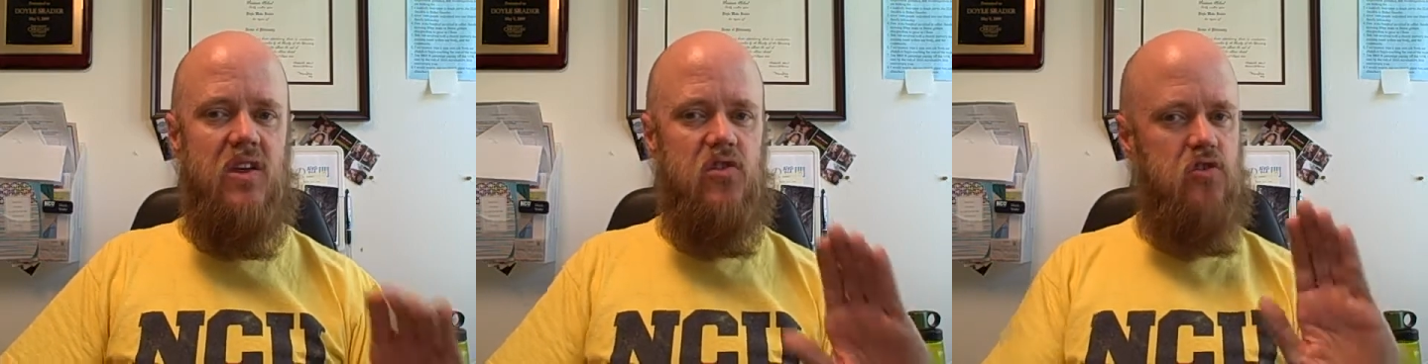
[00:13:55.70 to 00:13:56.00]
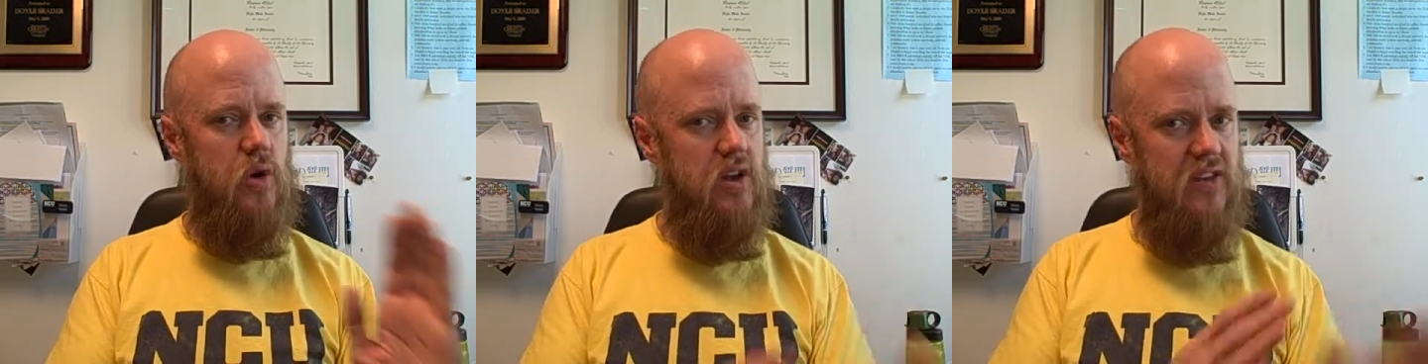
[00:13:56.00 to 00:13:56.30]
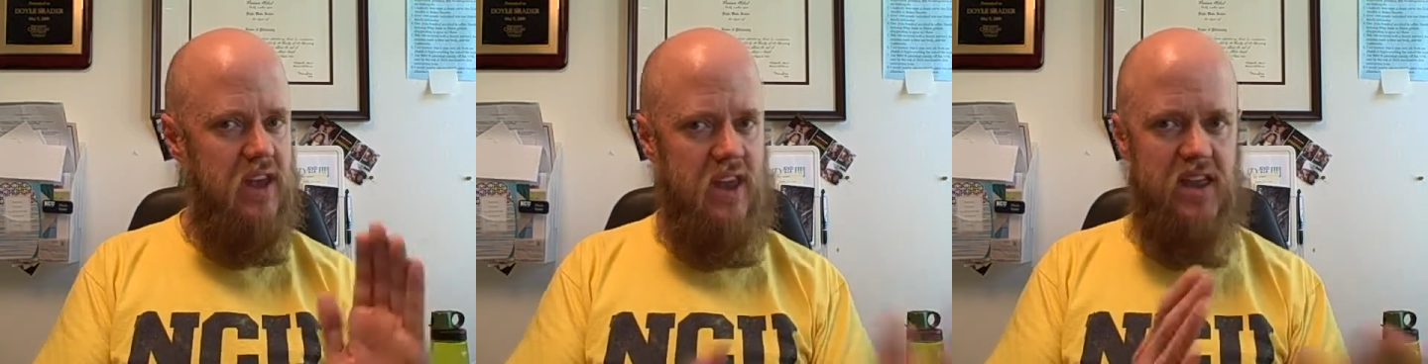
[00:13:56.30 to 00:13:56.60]
sort of
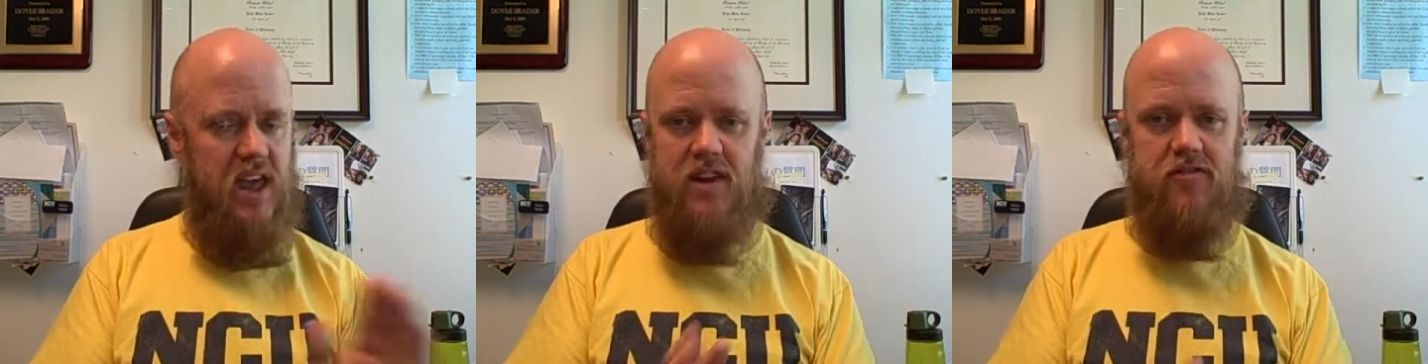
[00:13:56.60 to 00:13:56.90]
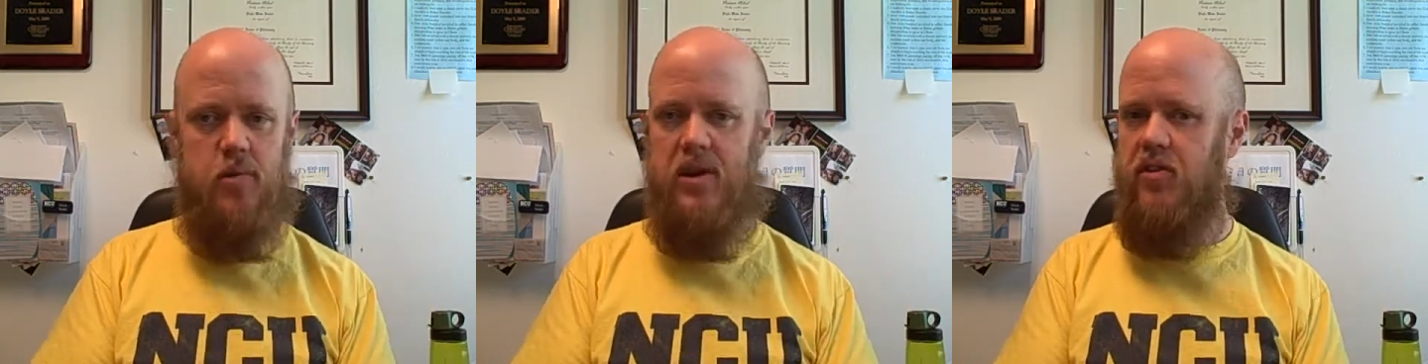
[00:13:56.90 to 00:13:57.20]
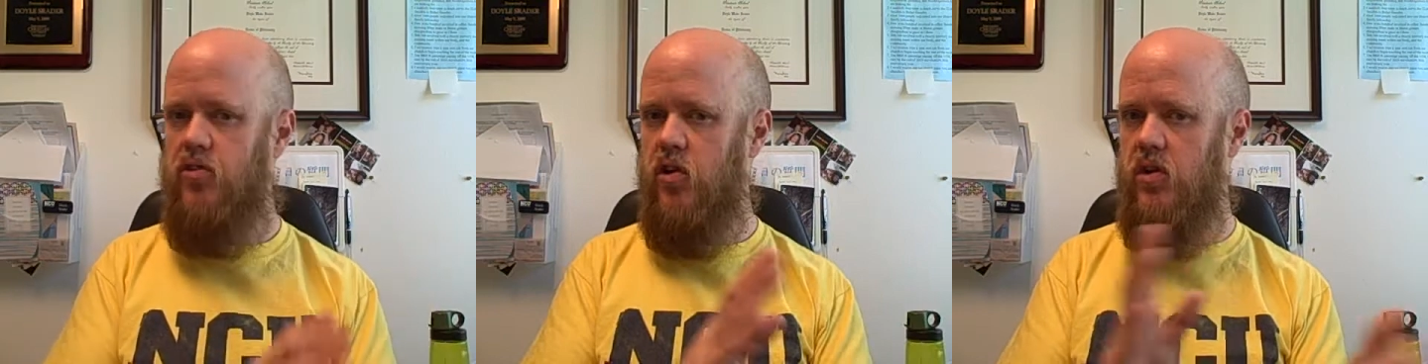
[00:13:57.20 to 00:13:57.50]
an affirmative
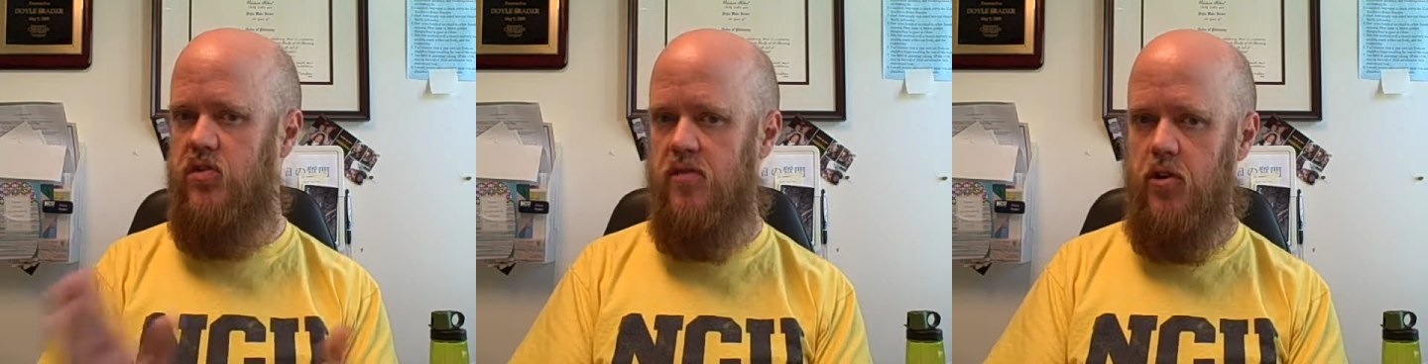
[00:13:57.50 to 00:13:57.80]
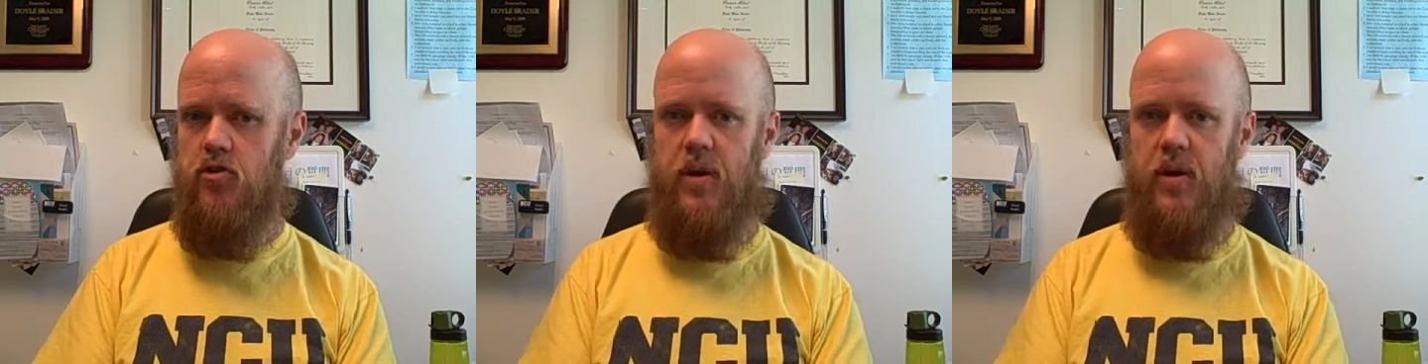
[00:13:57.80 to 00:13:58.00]
that took a different